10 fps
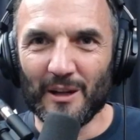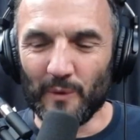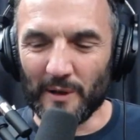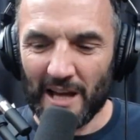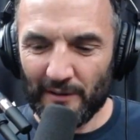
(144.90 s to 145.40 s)

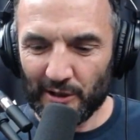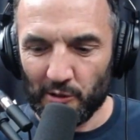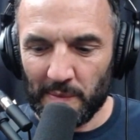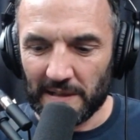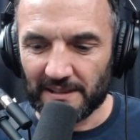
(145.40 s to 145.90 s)
We're going to have a look at
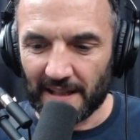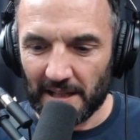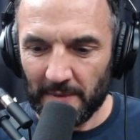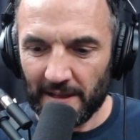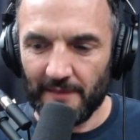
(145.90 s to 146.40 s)
your pitch deck
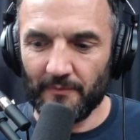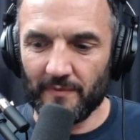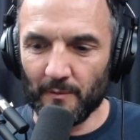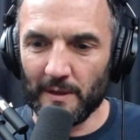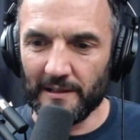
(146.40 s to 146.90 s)
in a minute.
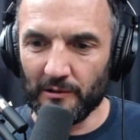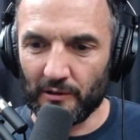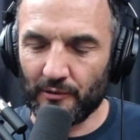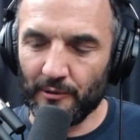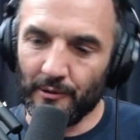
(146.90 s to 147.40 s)
We're going to
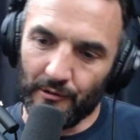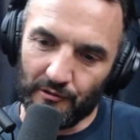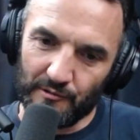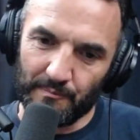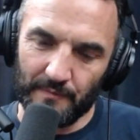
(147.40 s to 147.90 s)
look
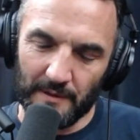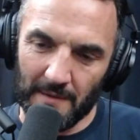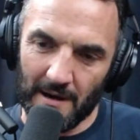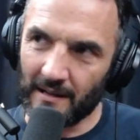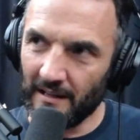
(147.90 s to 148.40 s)
through the
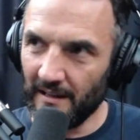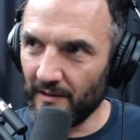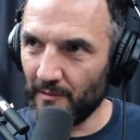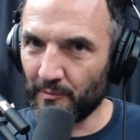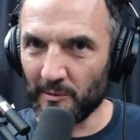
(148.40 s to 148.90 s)

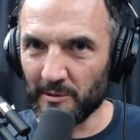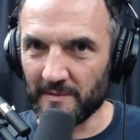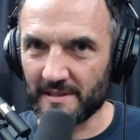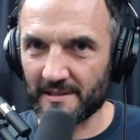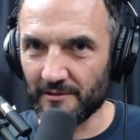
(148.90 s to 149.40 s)
market, the
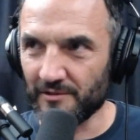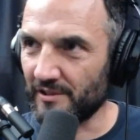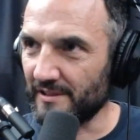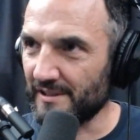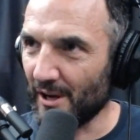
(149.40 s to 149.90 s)
problems, the
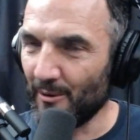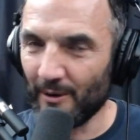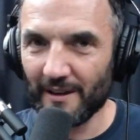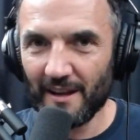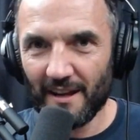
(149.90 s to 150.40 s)
solution, and so
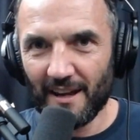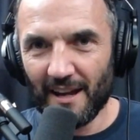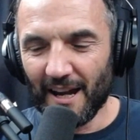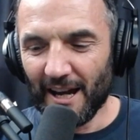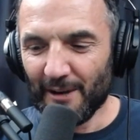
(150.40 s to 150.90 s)

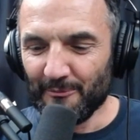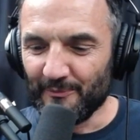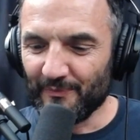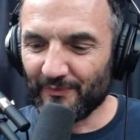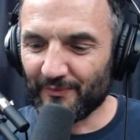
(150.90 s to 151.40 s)

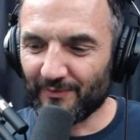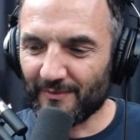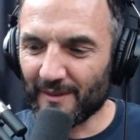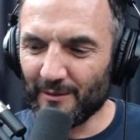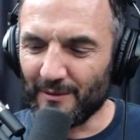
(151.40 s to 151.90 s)
on.
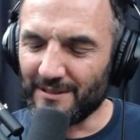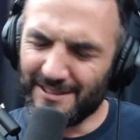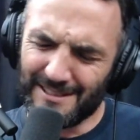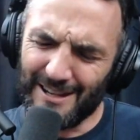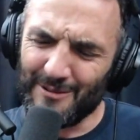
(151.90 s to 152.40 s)

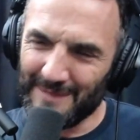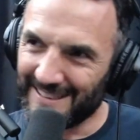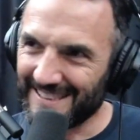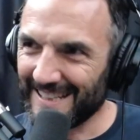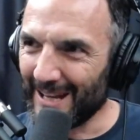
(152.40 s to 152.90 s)
Just help me
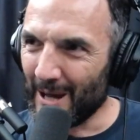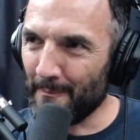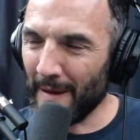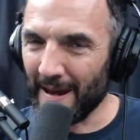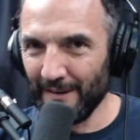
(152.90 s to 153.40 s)
understand a
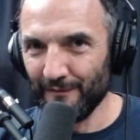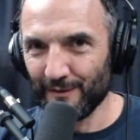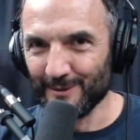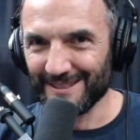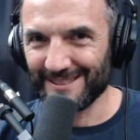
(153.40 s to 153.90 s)
pet
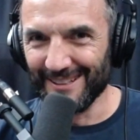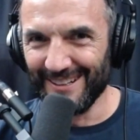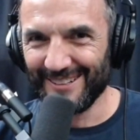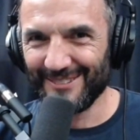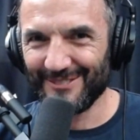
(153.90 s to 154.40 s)
influencer.